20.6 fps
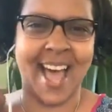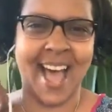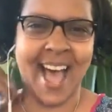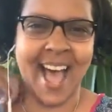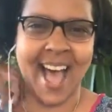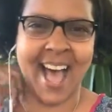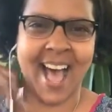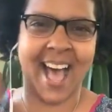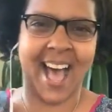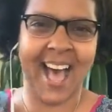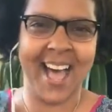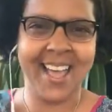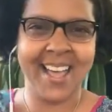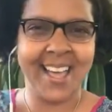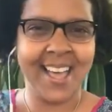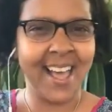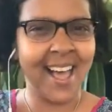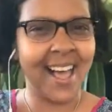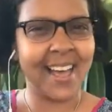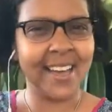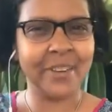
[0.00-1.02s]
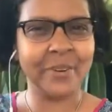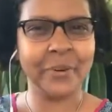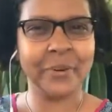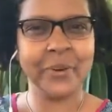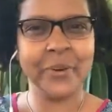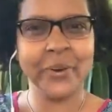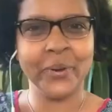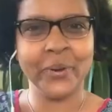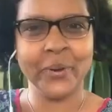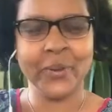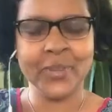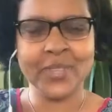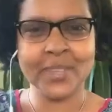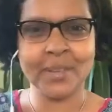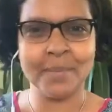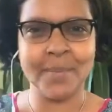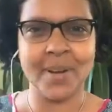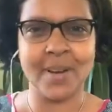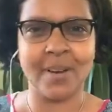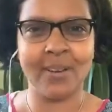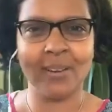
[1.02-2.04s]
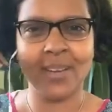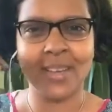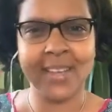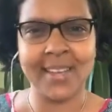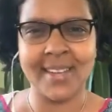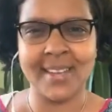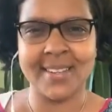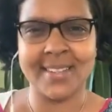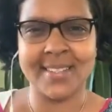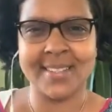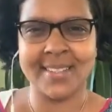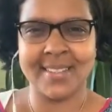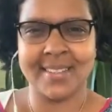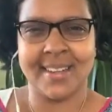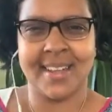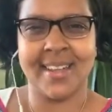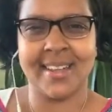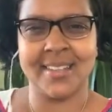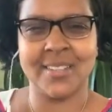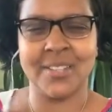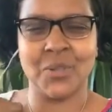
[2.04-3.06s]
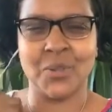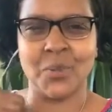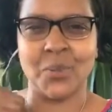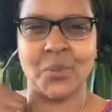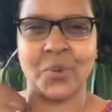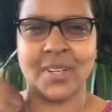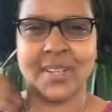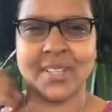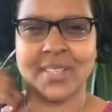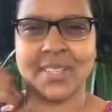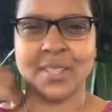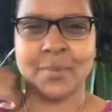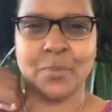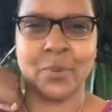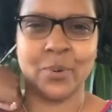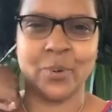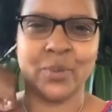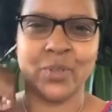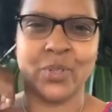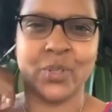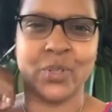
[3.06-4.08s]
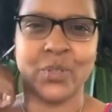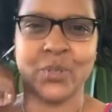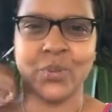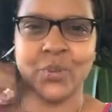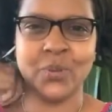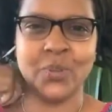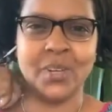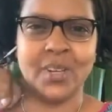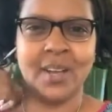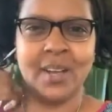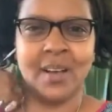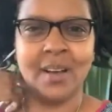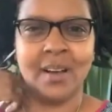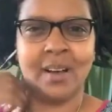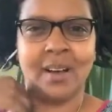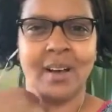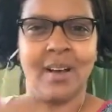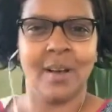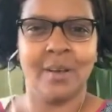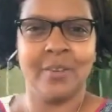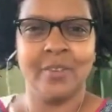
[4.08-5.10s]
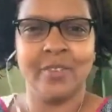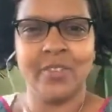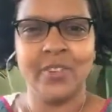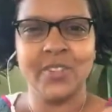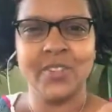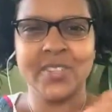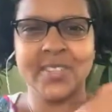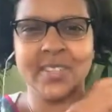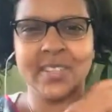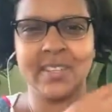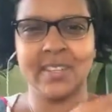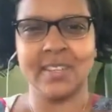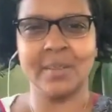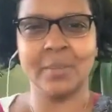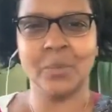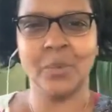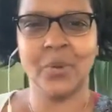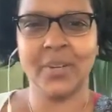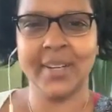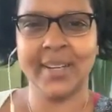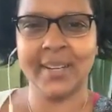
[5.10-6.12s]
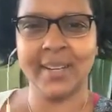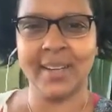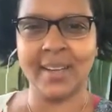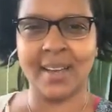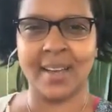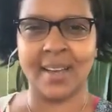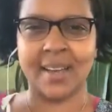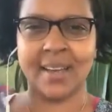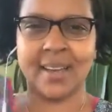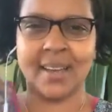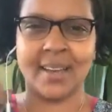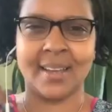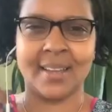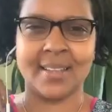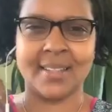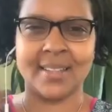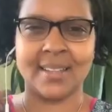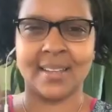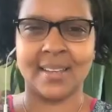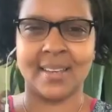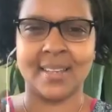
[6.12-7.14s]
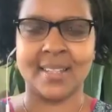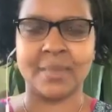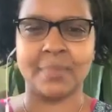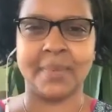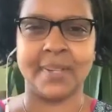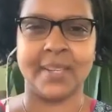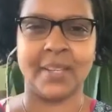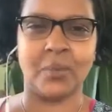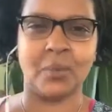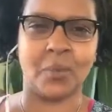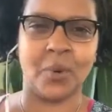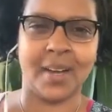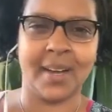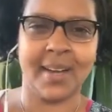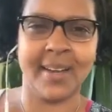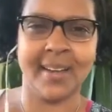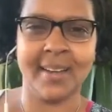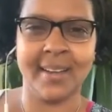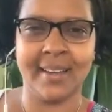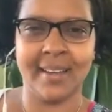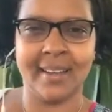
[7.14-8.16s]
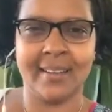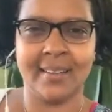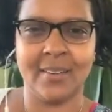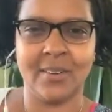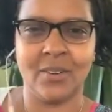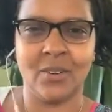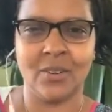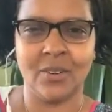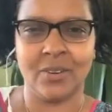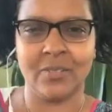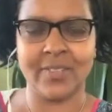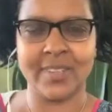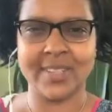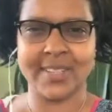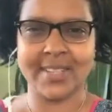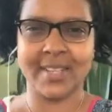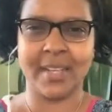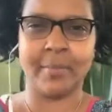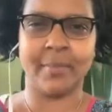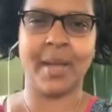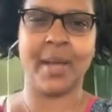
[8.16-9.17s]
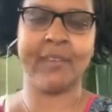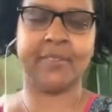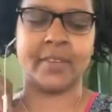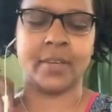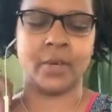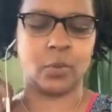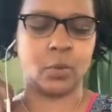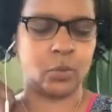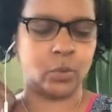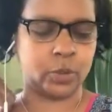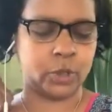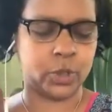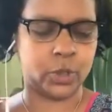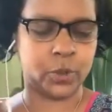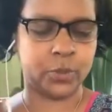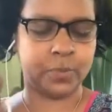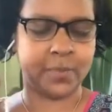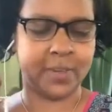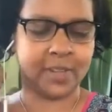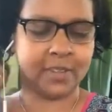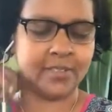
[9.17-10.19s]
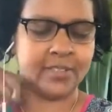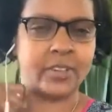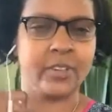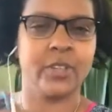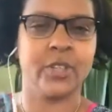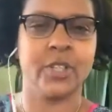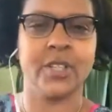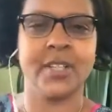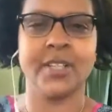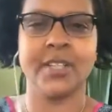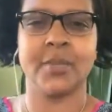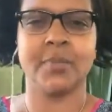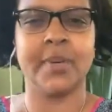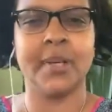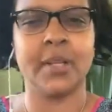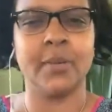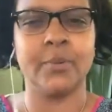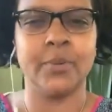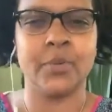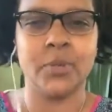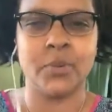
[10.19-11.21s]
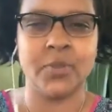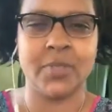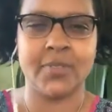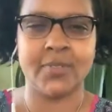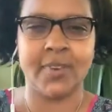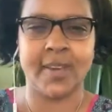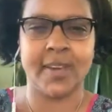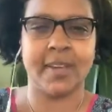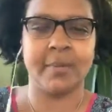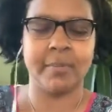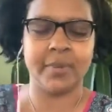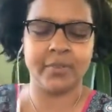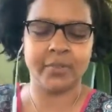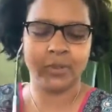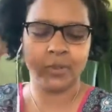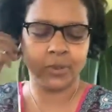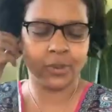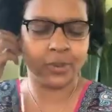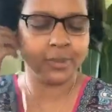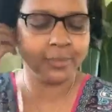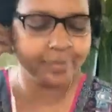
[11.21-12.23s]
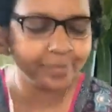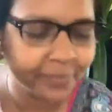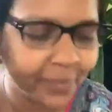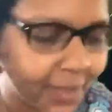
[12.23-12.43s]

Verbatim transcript: I don't know. Somehow hair doesn't like to do what it's supposed to do uh, first thing in the morning. I can't explain why. And obviously, I'm having a wardrobe malfunction as well, which was fine before.